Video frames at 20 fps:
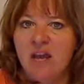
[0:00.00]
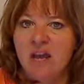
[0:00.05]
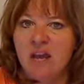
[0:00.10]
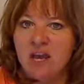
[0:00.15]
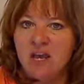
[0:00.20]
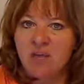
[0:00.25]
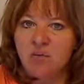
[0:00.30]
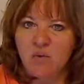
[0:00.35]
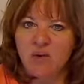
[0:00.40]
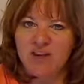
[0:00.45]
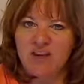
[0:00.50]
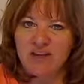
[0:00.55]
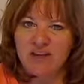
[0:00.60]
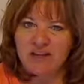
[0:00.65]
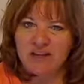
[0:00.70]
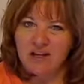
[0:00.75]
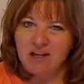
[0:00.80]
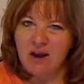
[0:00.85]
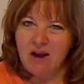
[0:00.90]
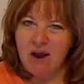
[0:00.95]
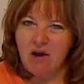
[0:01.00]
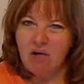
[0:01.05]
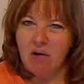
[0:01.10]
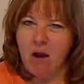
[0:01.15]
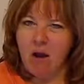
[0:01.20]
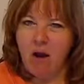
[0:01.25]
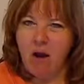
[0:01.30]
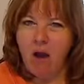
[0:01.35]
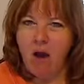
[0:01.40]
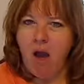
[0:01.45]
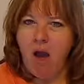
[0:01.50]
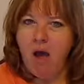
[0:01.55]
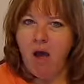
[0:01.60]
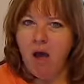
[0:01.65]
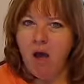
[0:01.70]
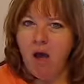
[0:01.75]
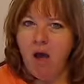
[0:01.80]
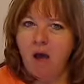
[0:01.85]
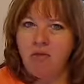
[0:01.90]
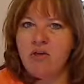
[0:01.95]
and we clear out
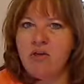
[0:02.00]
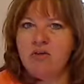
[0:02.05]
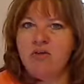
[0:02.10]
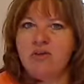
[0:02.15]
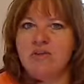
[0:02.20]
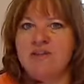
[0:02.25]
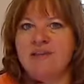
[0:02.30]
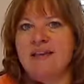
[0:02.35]
all those